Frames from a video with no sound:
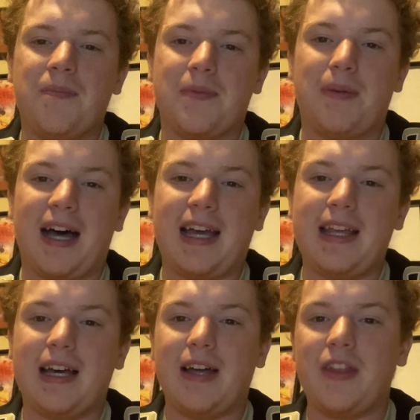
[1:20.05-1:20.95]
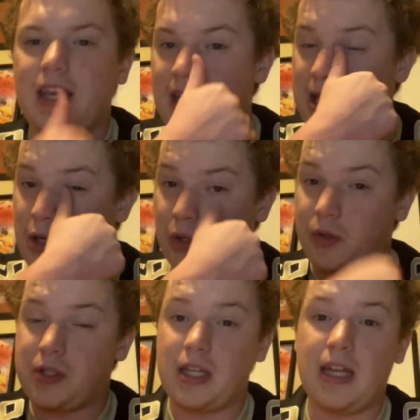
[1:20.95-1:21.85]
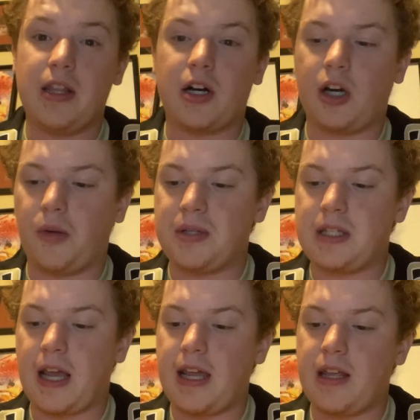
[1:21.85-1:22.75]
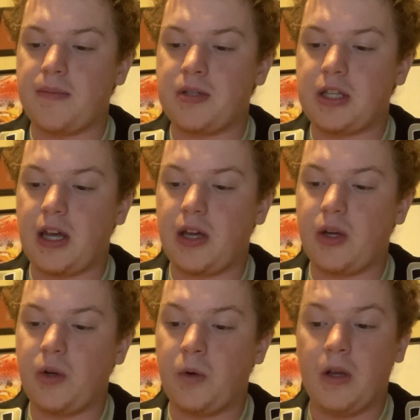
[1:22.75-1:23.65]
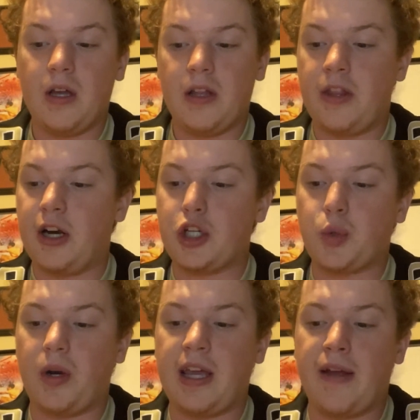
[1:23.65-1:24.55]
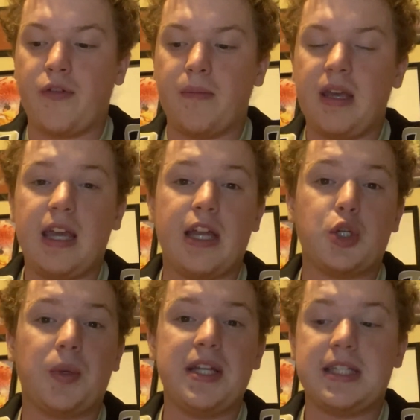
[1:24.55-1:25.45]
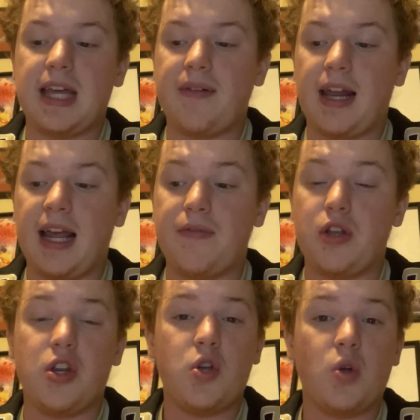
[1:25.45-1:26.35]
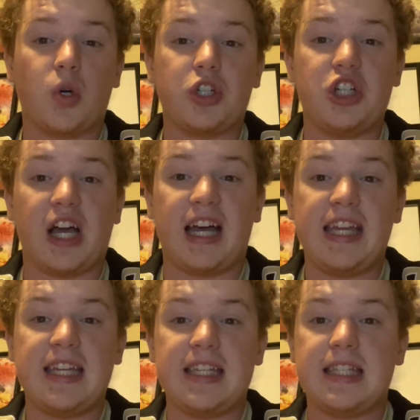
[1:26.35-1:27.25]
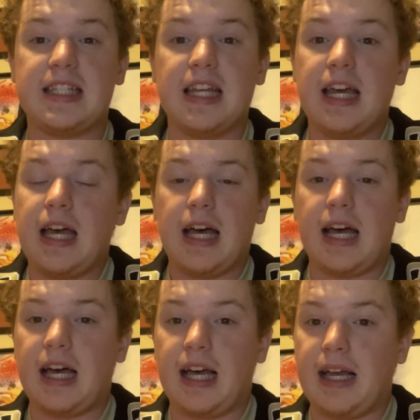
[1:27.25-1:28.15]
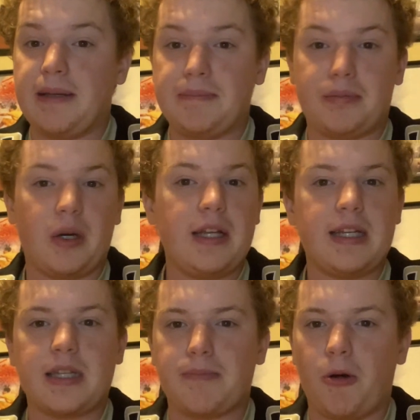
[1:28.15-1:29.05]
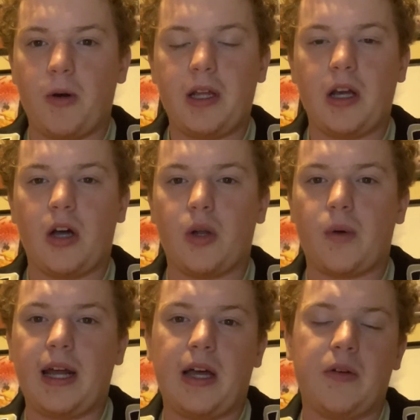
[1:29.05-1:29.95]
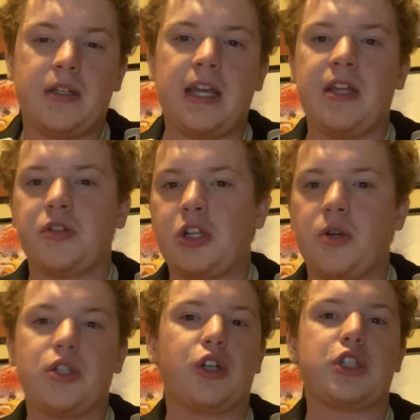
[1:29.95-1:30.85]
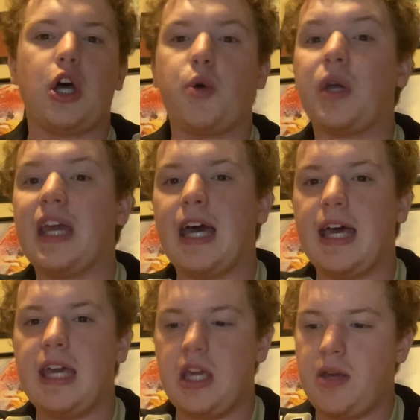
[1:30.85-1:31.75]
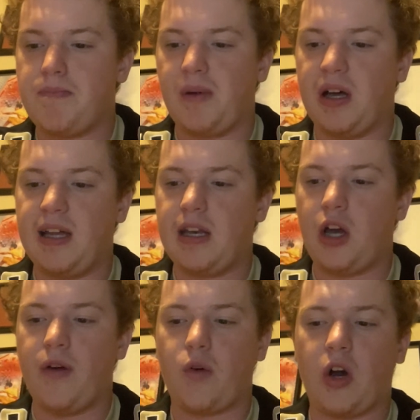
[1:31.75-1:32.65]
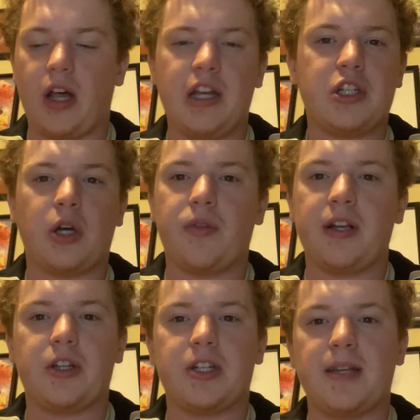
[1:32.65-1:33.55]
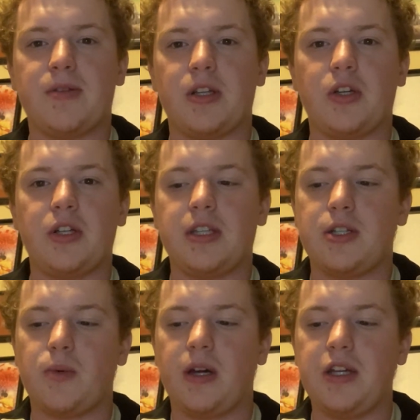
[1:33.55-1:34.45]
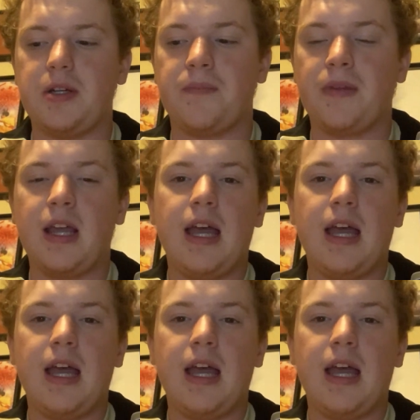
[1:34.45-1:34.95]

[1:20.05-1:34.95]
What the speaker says: by the Eagles in their home stadium, so they're at 28 for me. At 27, I have the New York Giants. Pretty disappointing all around. Daniel Jones looks okay, but overall, I just don't think their team's in a good situation.